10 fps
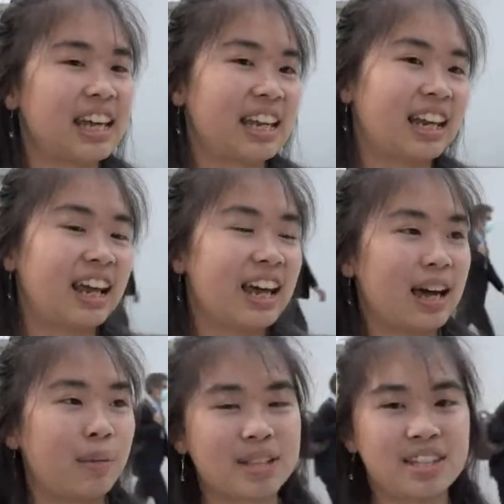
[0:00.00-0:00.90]
and
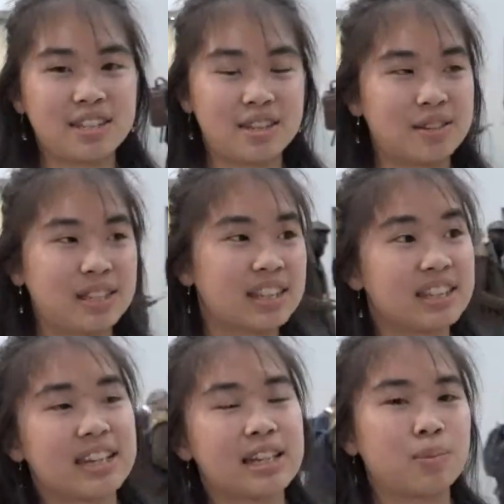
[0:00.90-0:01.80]
I wanted to
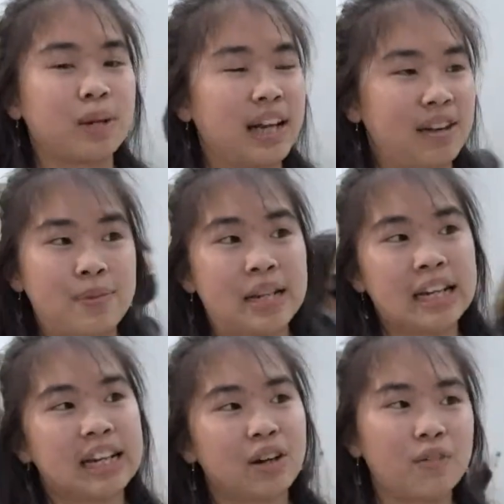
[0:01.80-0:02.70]
synthesize what I've been
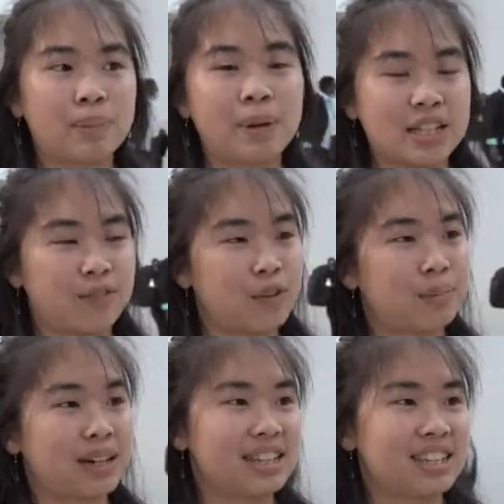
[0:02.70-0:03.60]
learning over the past few
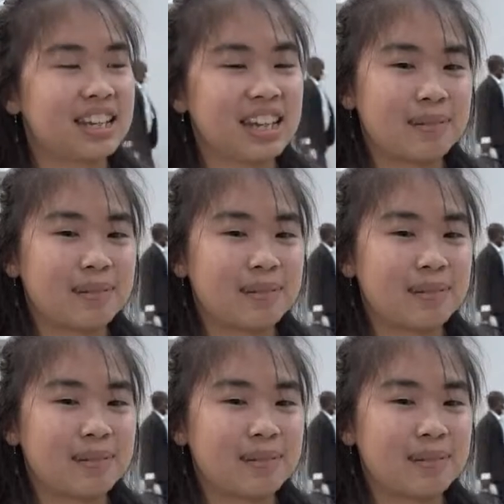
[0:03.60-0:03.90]
months